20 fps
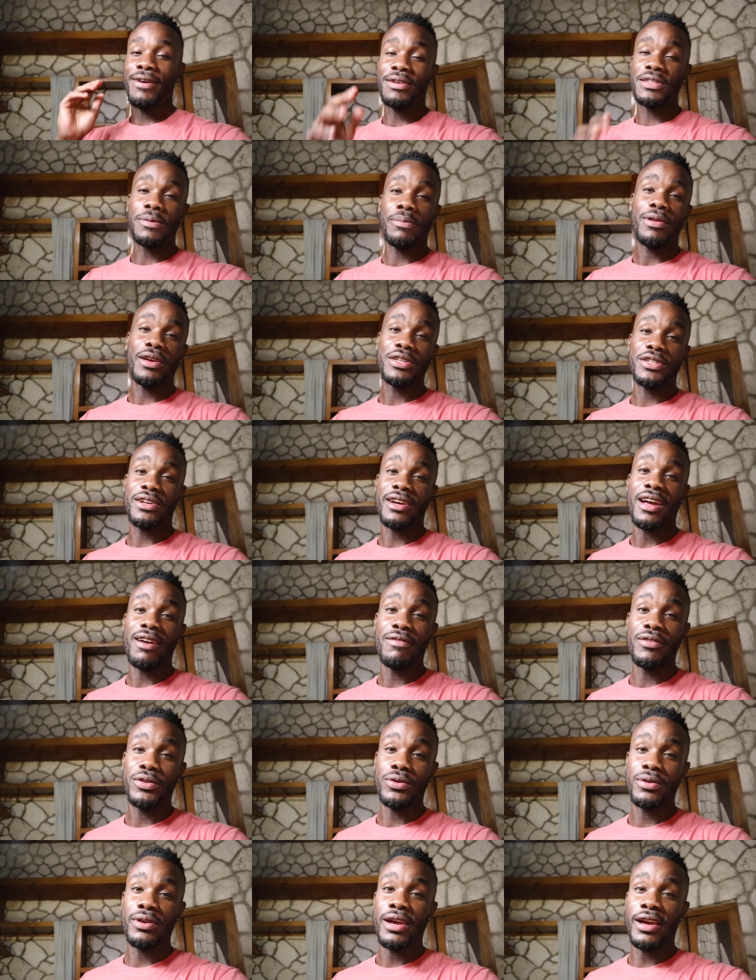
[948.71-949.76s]
it was a pleasure
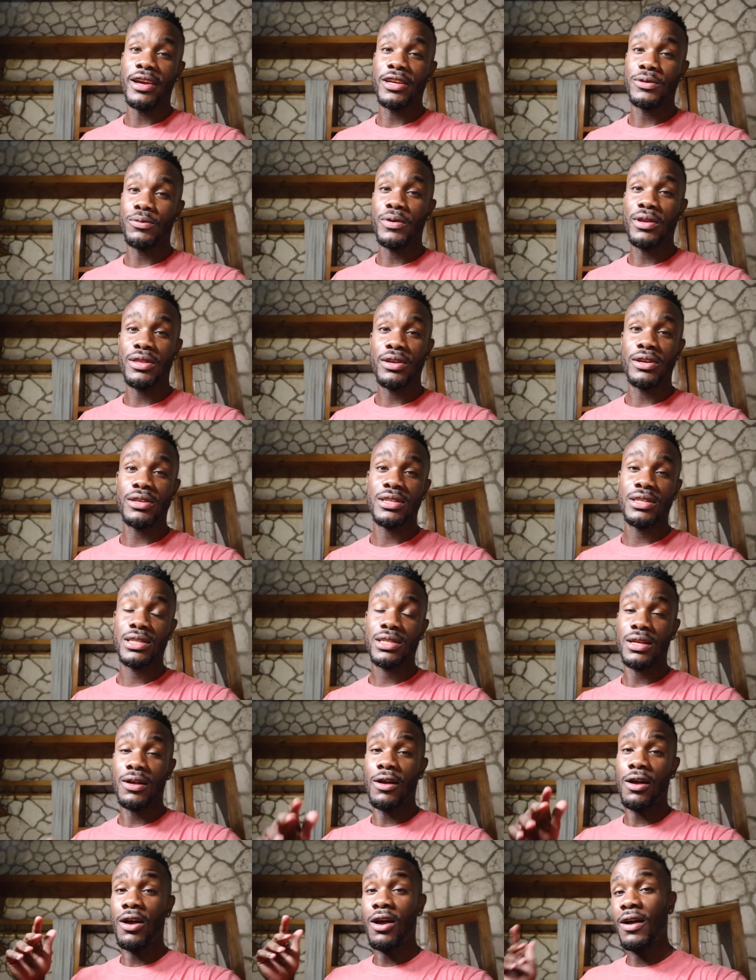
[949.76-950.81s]
having you guys with
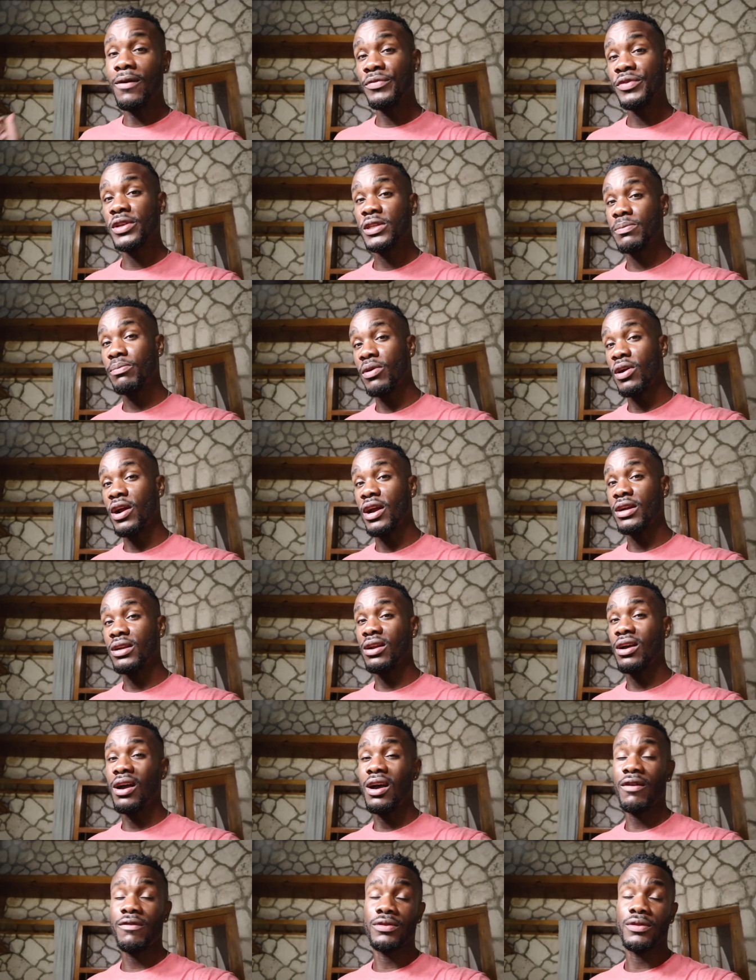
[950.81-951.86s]
us on this part
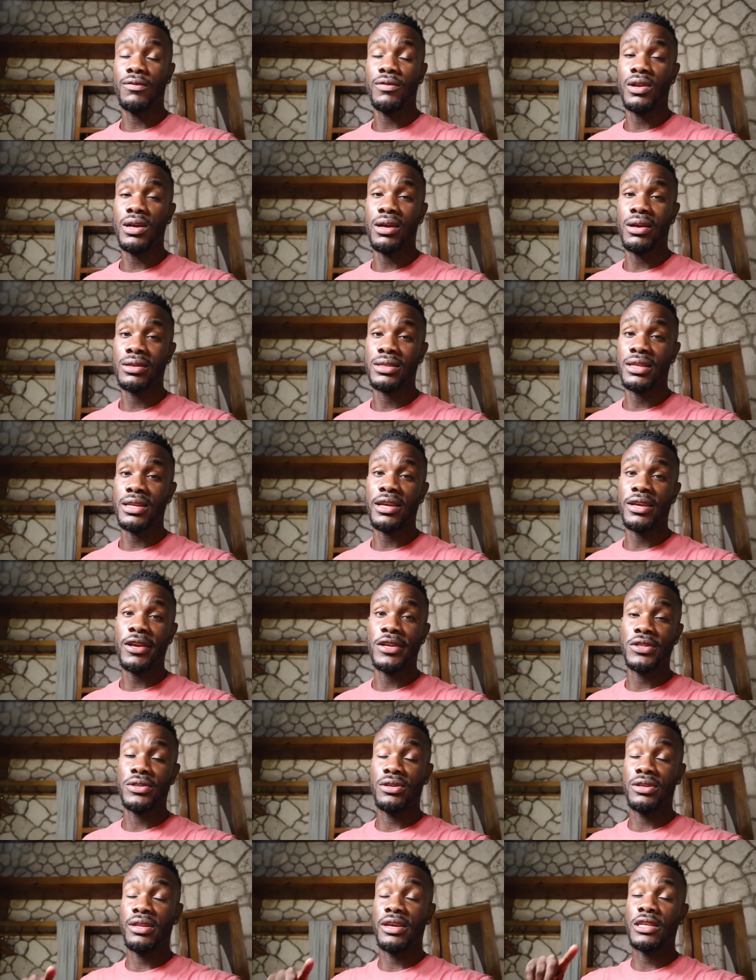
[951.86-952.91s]
of the vlogs, and I'll
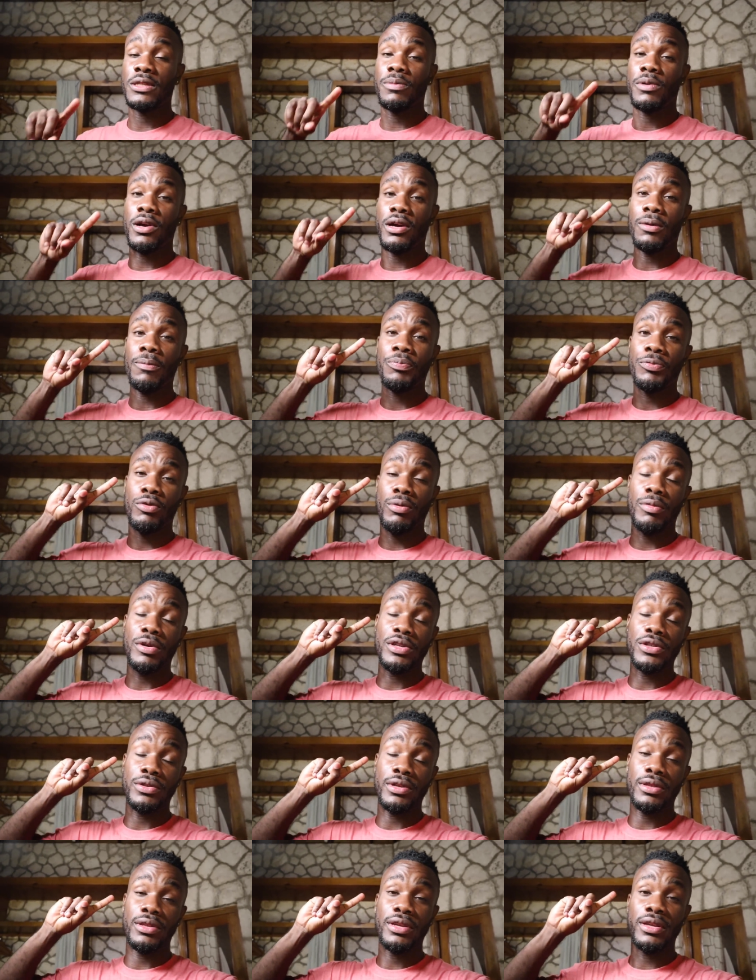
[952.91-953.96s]
catch you in the next part. Remember
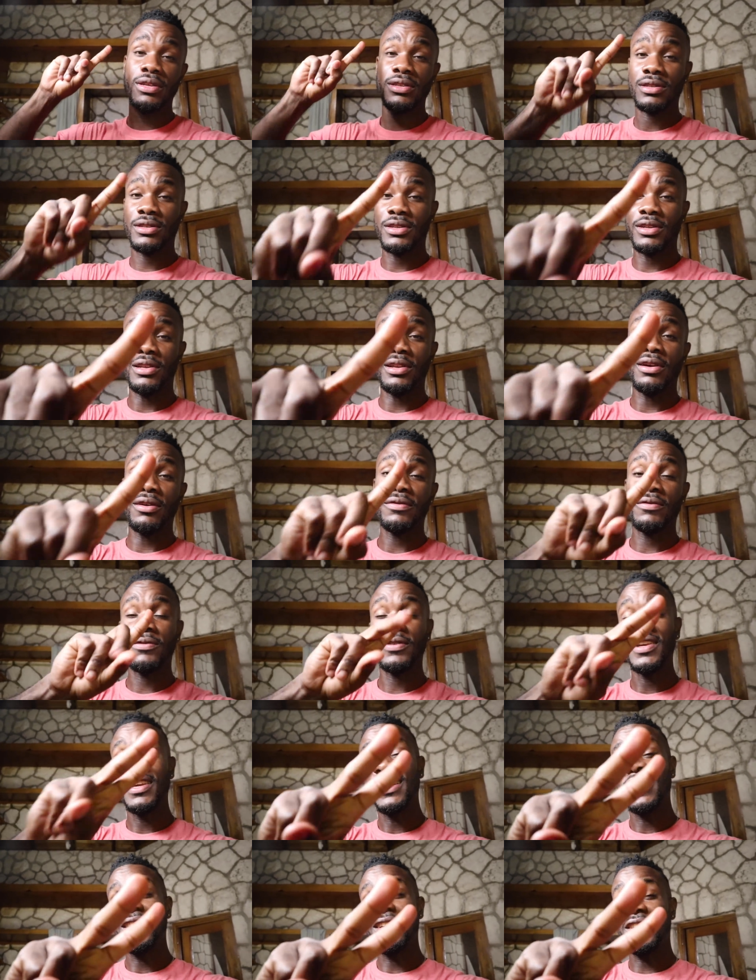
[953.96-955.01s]
these three things: love,
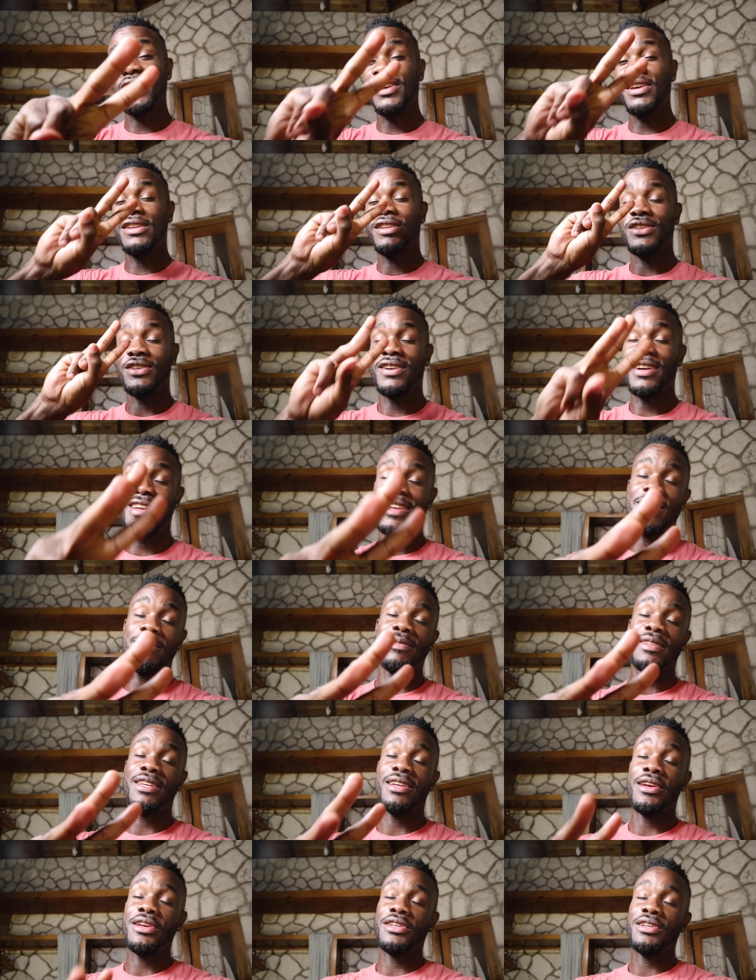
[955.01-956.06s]
nature,
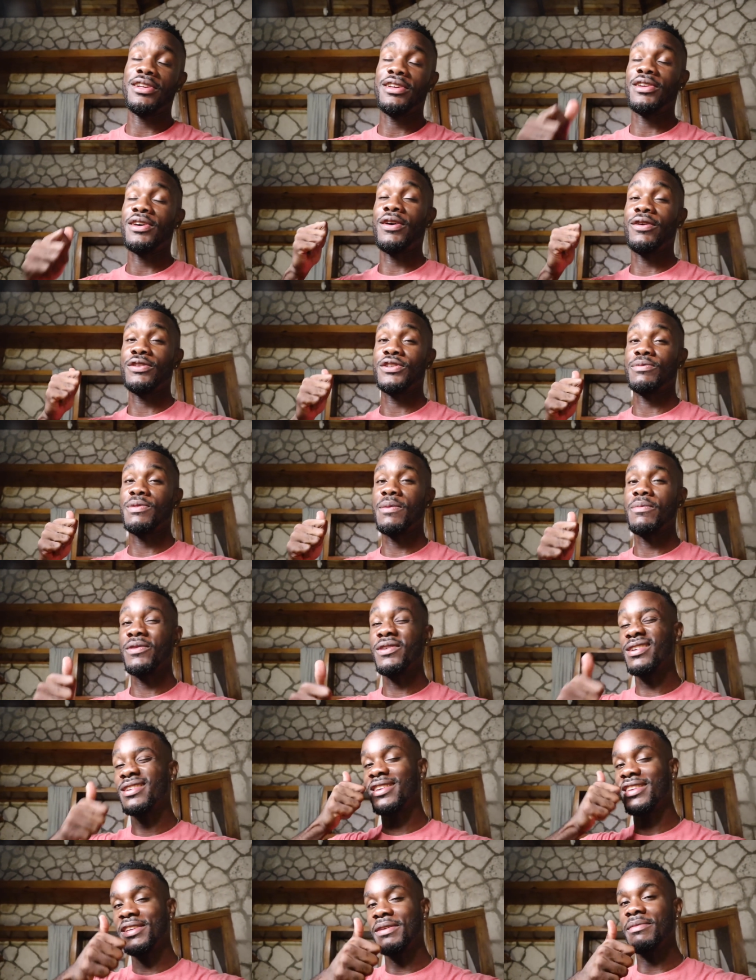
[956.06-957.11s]
adaptation, and always
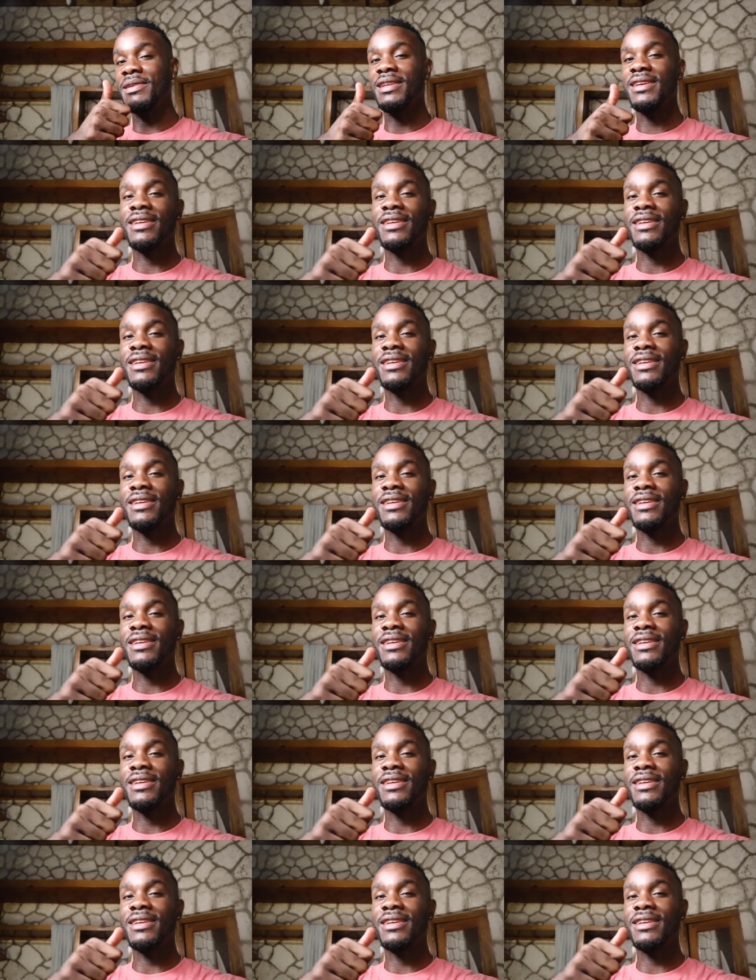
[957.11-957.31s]
remember, keep the